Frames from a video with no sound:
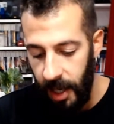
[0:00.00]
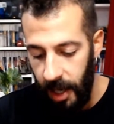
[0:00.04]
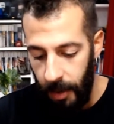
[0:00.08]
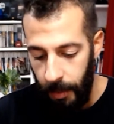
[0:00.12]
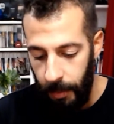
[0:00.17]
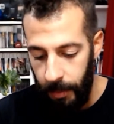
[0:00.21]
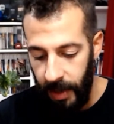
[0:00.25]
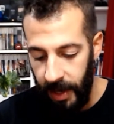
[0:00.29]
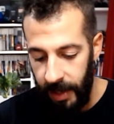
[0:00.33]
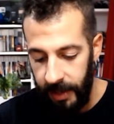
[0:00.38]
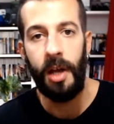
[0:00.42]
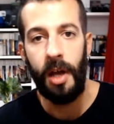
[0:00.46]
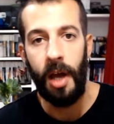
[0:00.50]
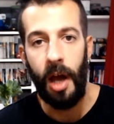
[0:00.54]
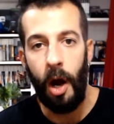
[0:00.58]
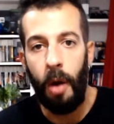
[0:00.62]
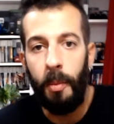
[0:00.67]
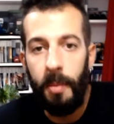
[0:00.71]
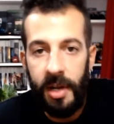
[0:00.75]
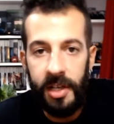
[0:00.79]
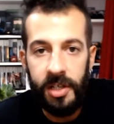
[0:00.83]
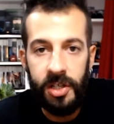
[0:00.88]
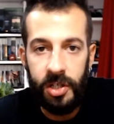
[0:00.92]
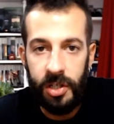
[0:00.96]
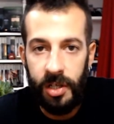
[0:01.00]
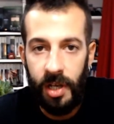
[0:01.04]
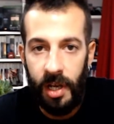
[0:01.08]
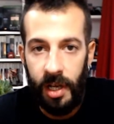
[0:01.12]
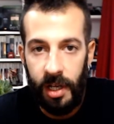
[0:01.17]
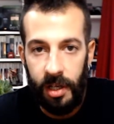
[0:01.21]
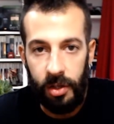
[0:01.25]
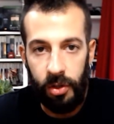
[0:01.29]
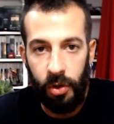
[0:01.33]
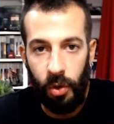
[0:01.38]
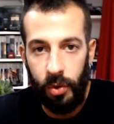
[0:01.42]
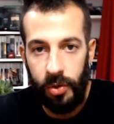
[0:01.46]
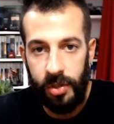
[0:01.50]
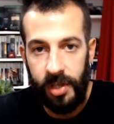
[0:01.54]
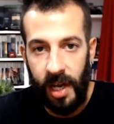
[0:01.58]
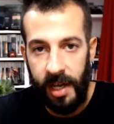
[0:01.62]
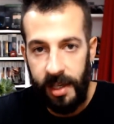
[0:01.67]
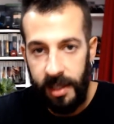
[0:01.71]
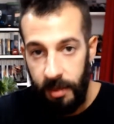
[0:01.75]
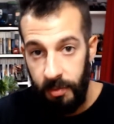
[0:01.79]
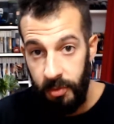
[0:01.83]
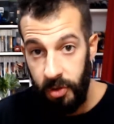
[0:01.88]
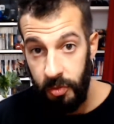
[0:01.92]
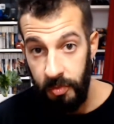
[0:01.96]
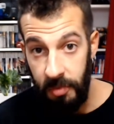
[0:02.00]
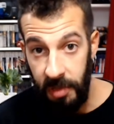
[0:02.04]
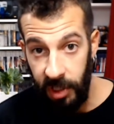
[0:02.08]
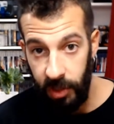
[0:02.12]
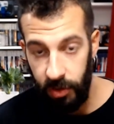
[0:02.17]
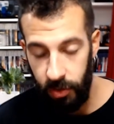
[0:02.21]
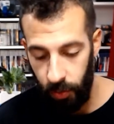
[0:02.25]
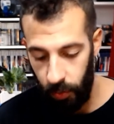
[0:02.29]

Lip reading: but how much those items mean to